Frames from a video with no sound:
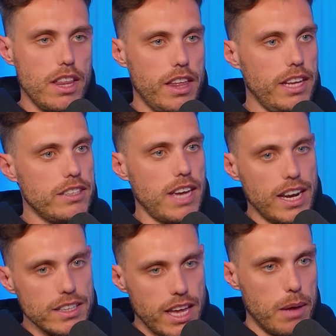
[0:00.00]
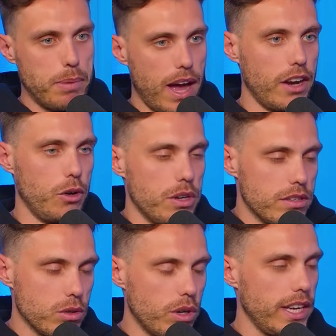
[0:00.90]
he had it down pat, and I
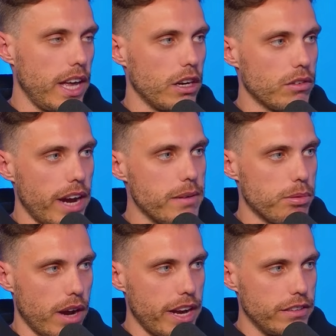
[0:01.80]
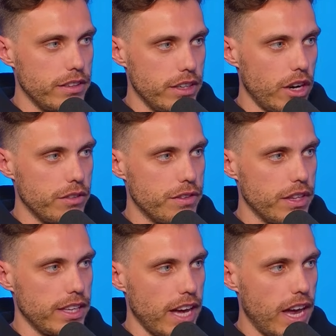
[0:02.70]
always thought he had a great brain, for
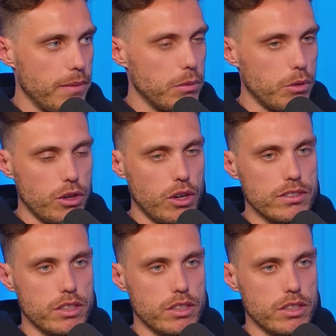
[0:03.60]
the game and whatnot.